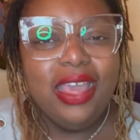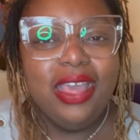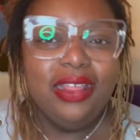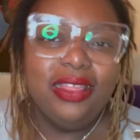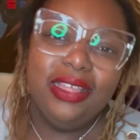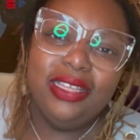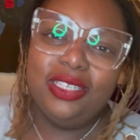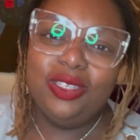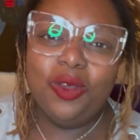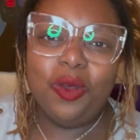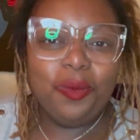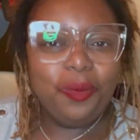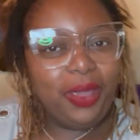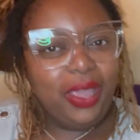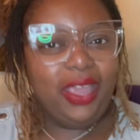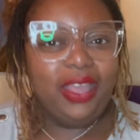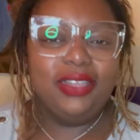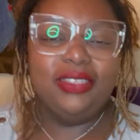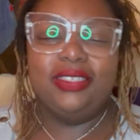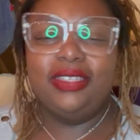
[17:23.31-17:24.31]
this old
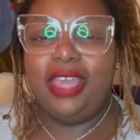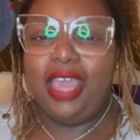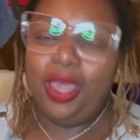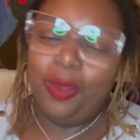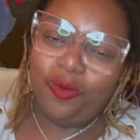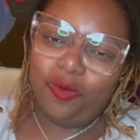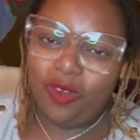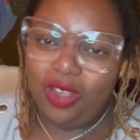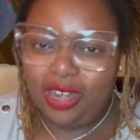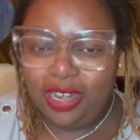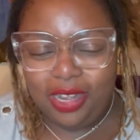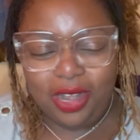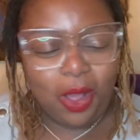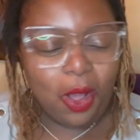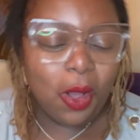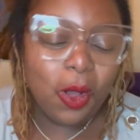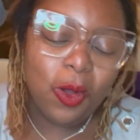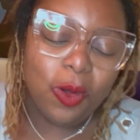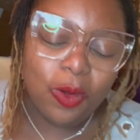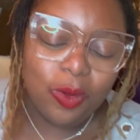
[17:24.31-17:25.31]
man's came running
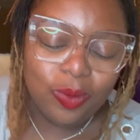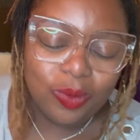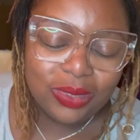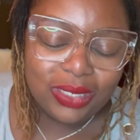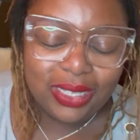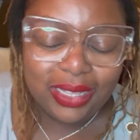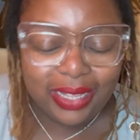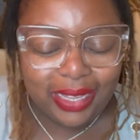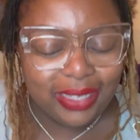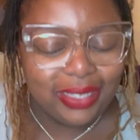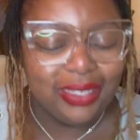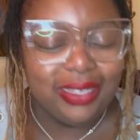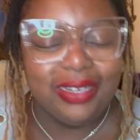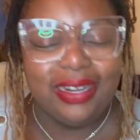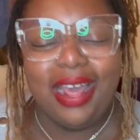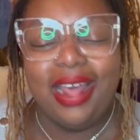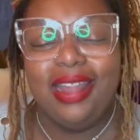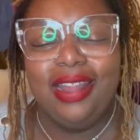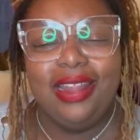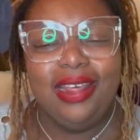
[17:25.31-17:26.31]
home. Listen,
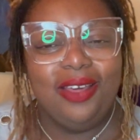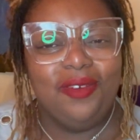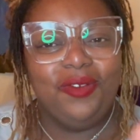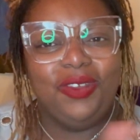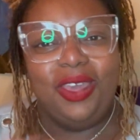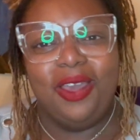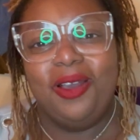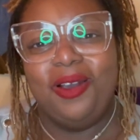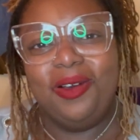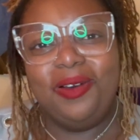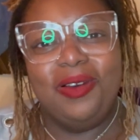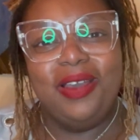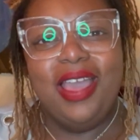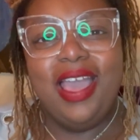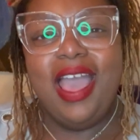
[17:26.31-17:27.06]
I love y'all.